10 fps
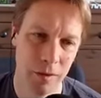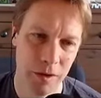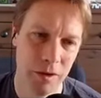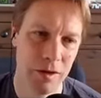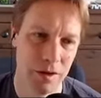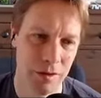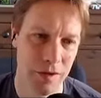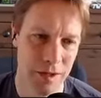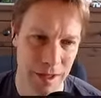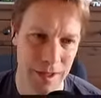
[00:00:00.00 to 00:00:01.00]
We don't know the size of
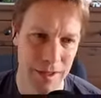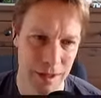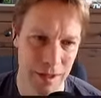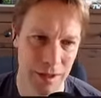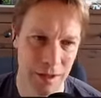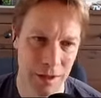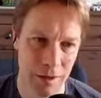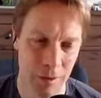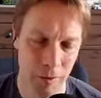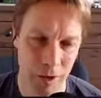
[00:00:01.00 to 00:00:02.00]
this din t,
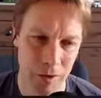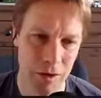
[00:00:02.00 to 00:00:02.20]
but we know